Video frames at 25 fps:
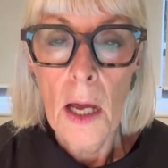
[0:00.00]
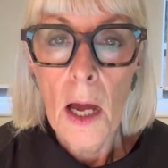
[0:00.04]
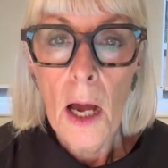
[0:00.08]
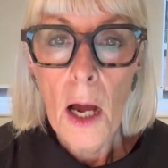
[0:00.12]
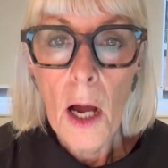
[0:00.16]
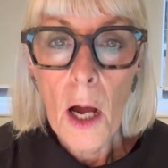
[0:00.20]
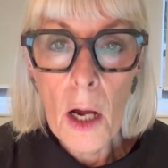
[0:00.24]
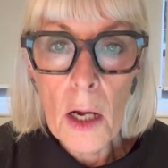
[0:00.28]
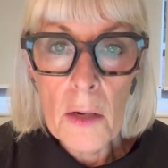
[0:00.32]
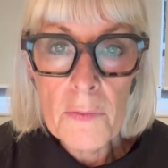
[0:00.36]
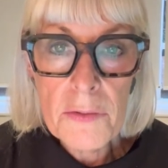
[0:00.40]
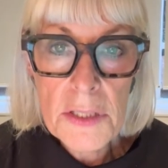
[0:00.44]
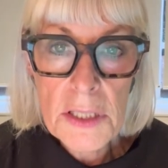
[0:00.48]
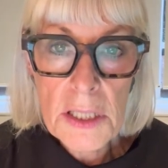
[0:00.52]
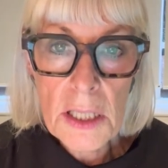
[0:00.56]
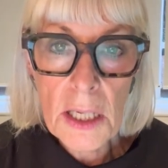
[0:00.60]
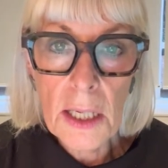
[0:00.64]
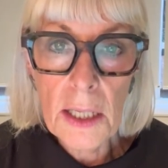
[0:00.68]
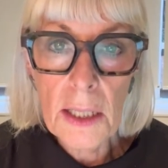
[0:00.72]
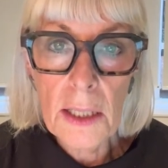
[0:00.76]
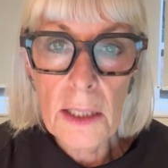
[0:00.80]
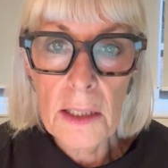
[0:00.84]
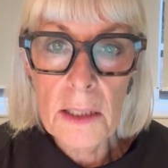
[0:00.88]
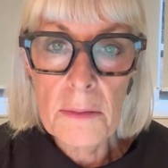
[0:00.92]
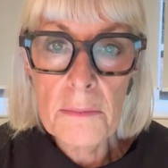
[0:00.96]
Over
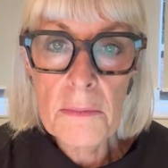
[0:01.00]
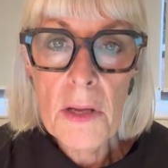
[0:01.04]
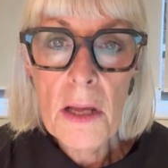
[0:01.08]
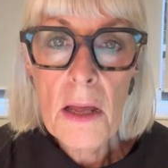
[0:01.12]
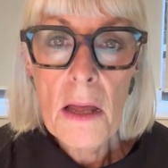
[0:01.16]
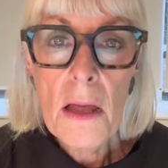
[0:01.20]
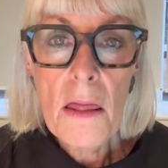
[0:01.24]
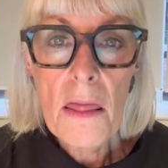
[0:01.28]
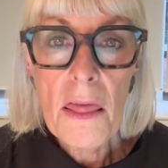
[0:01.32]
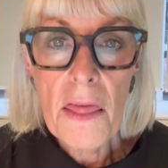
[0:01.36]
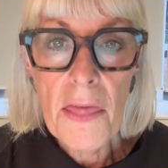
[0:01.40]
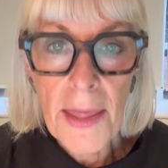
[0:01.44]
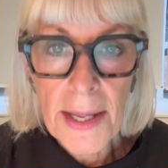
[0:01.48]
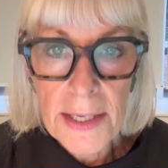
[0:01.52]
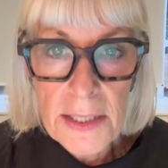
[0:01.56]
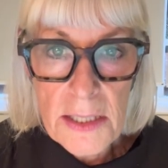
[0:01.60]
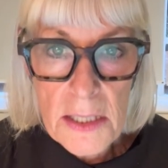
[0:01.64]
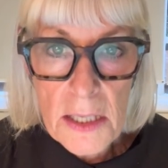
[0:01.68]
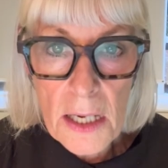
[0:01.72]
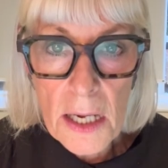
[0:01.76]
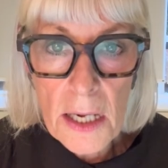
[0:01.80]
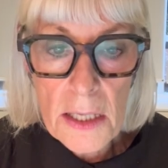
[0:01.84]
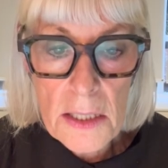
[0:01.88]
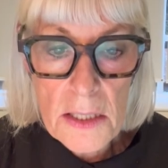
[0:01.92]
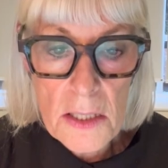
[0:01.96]
time, that
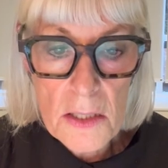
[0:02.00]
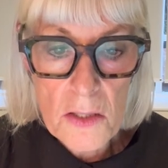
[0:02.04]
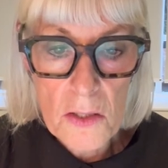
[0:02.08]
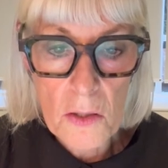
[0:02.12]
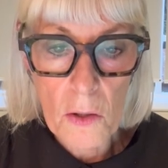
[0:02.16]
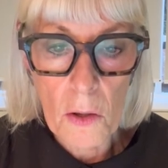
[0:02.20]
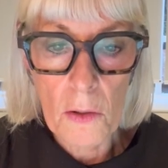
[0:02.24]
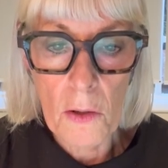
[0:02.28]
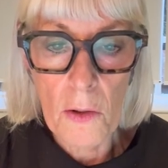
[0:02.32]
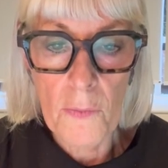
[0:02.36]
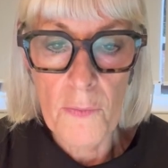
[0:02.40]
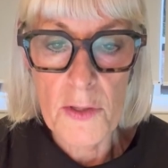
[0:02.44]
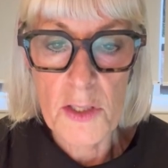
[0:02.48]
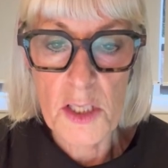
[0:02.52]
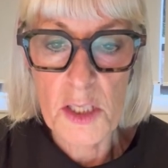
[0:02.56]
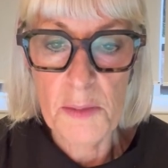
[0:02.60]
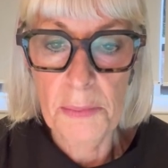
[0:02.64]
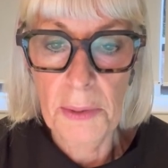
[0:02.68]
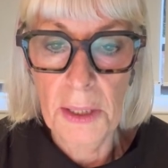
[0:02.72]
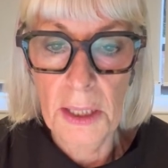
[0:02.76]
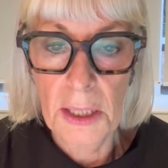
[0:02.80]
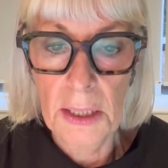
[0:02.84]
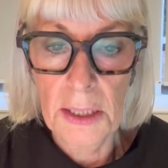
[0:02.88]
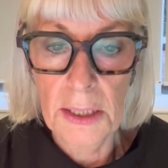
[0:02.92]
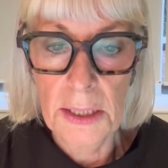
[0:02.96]
takes a toll on the
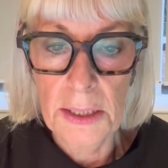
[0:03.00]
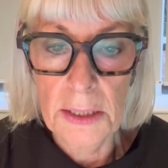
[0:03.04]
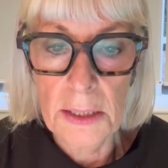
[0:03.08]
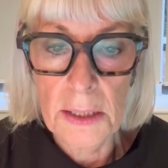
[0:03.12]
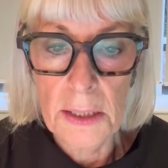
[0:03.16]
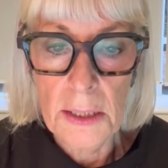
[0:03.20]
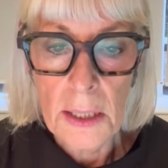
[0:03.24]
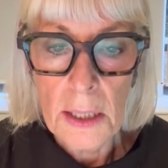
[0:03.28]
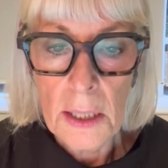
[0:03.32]
spine